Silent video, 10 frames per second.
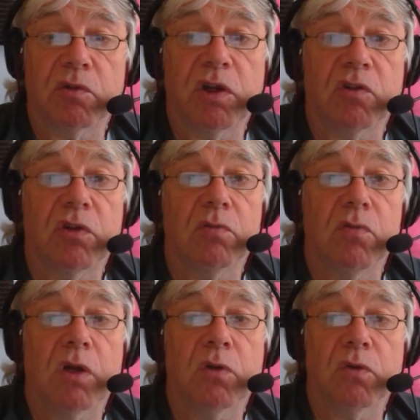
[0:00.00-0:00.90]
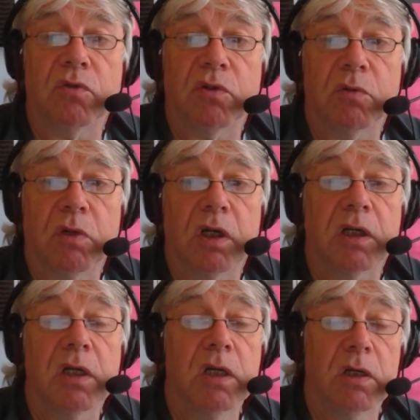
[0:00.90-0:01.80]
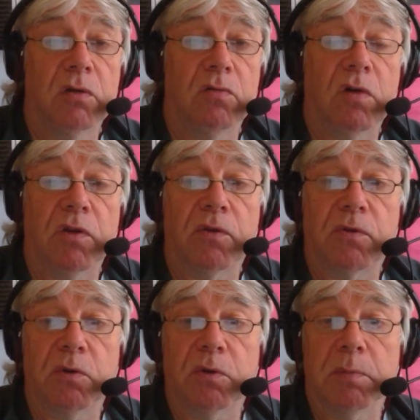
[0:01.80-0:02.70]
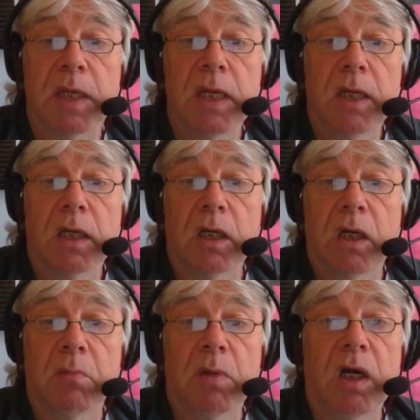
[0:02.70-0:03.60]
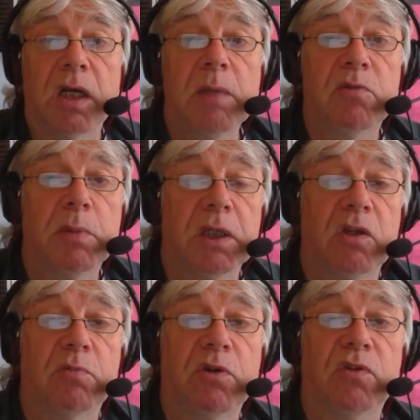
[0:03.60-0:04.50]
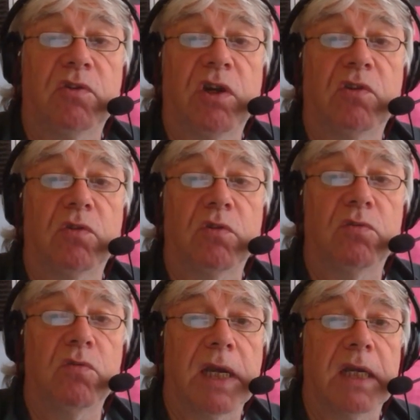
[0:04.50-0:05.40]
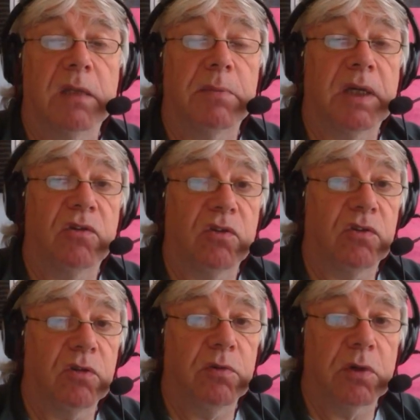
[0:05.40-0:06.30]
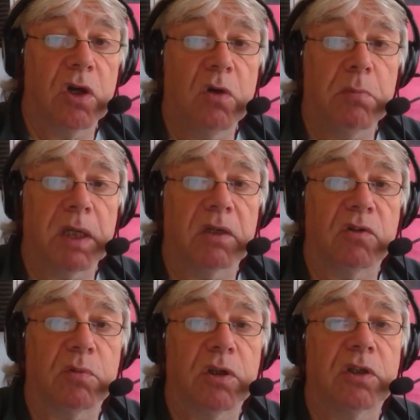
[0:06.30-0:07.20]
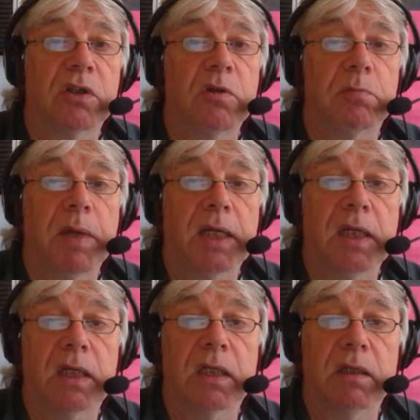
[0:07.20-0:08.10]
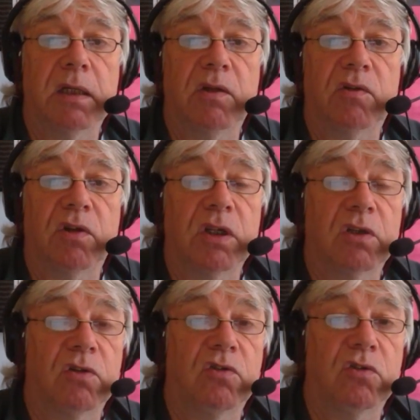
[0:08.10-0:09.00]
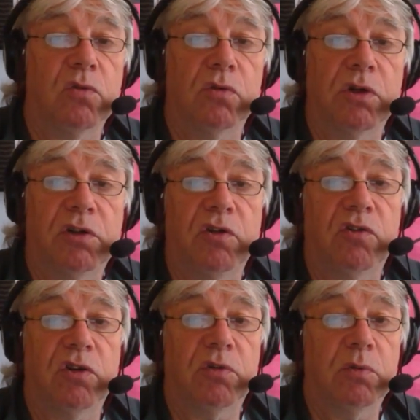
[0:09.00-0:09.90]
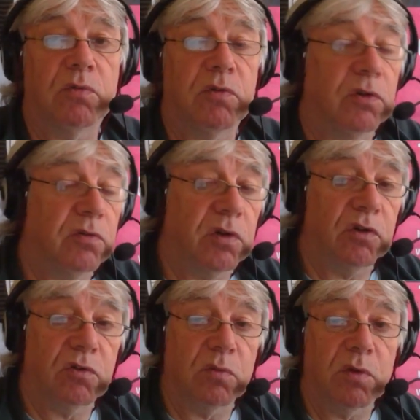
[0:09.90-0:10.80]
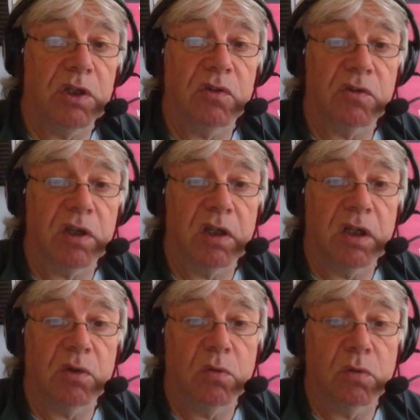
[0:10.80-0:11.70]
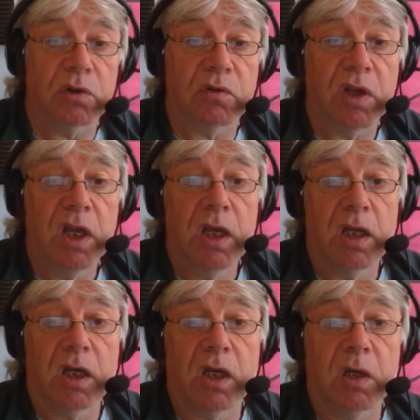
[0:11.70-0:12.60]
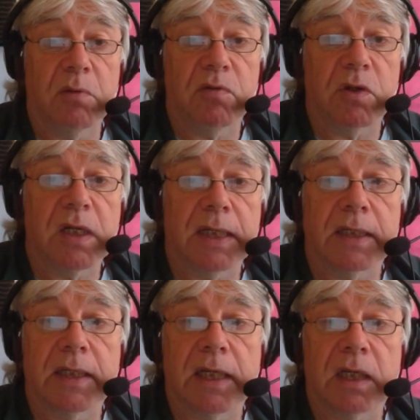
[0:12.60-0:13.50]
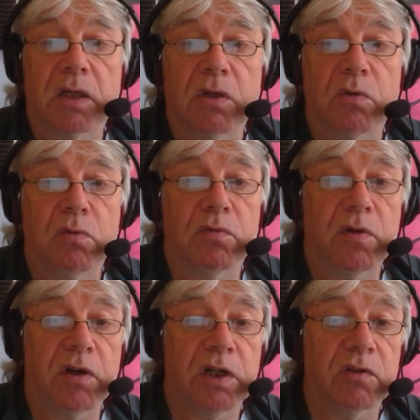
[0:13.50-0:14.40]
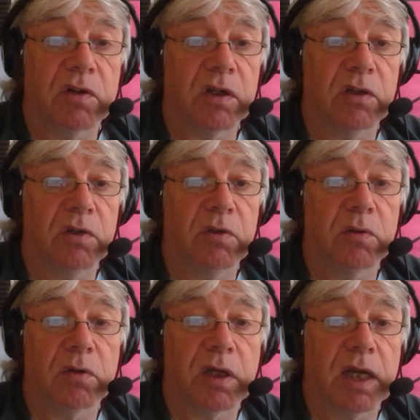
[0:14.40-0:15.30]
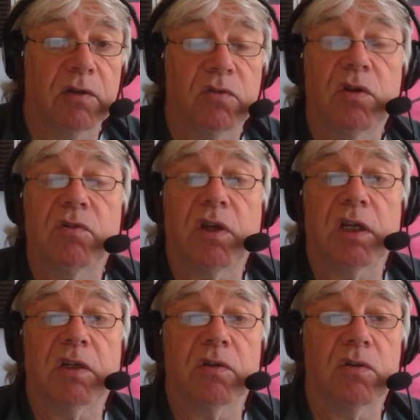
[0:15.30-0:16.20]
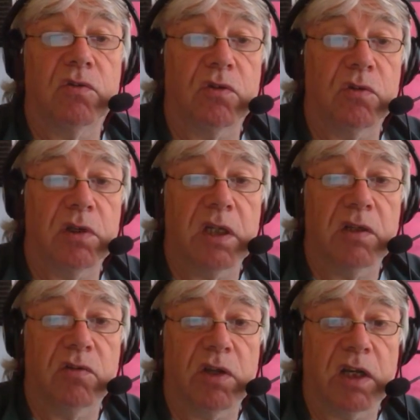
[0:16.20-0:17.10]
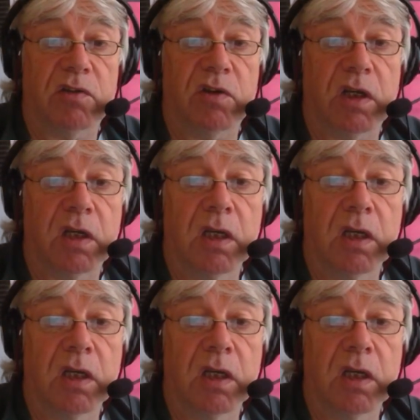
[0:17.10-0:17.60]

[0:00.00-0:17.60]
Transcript: case I'll run on till I run through them. I aim to make this presentation on a regular basis, so if you can't make this one, don't panic. There is another already scheduled for the first Wednesday in August. If you click the link, you will find you get taken to the ticketing